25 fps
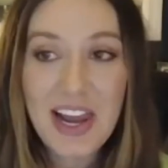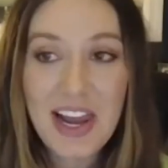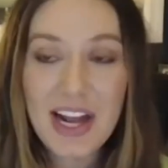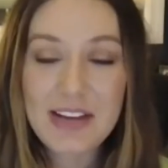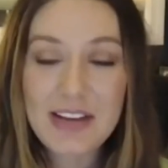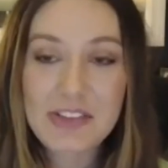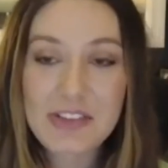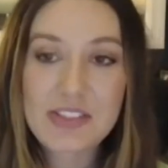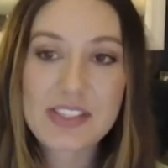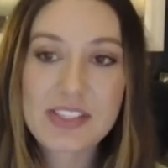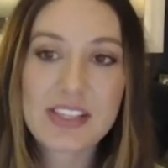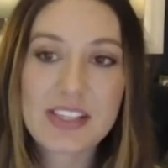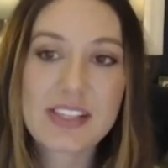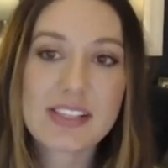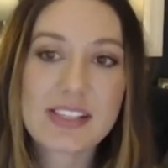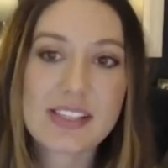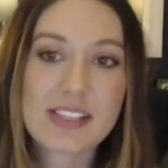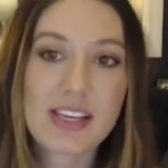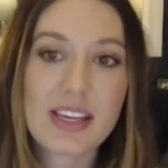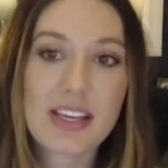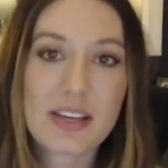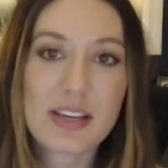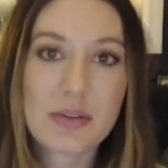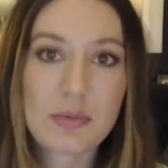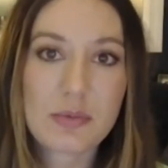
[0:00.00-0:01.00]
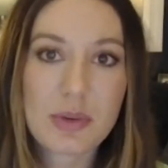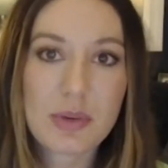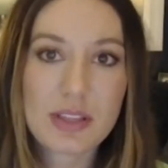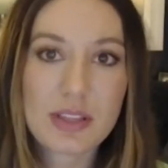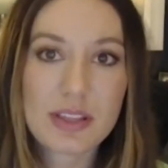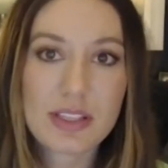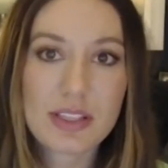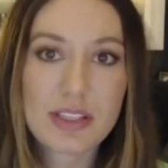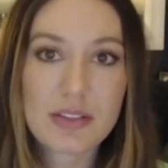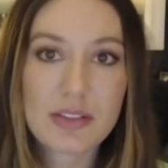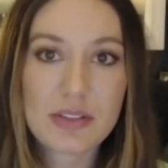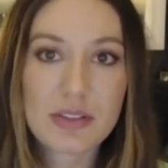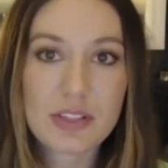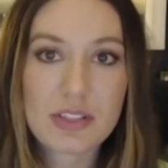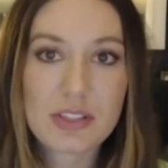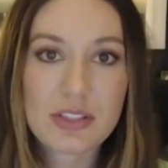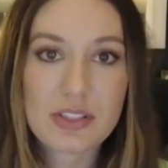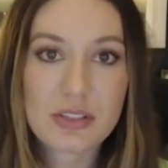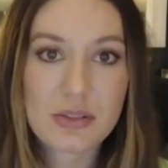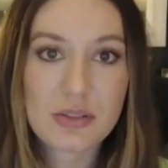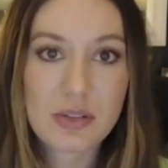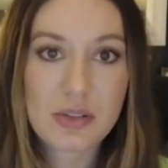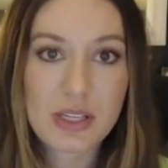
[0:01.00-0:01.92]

I was just going to say one thing you can do